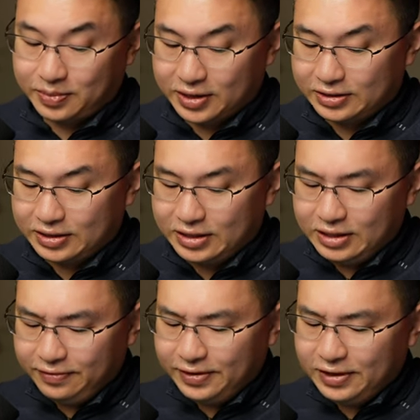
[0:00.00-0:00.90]
but
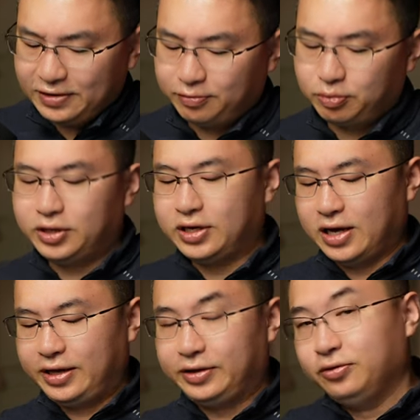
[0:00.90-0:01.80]
even if we
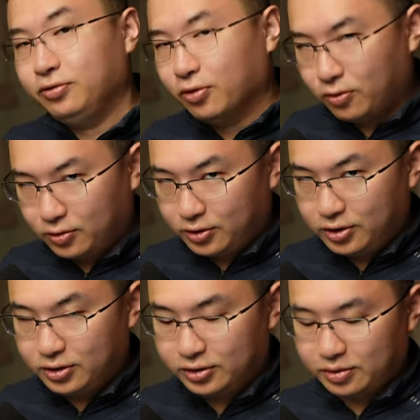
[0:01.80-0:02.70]

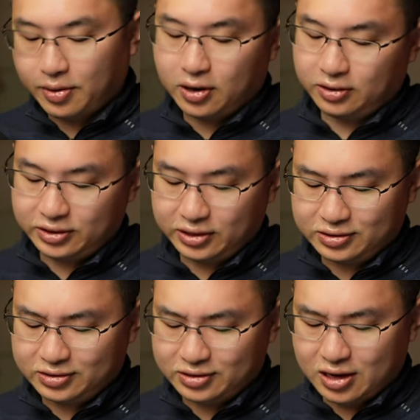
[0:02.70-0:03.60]
ignore the
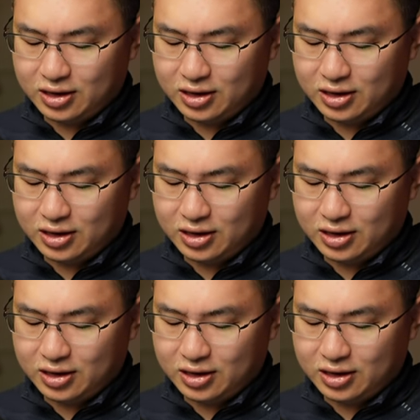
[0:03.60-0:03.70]
politics,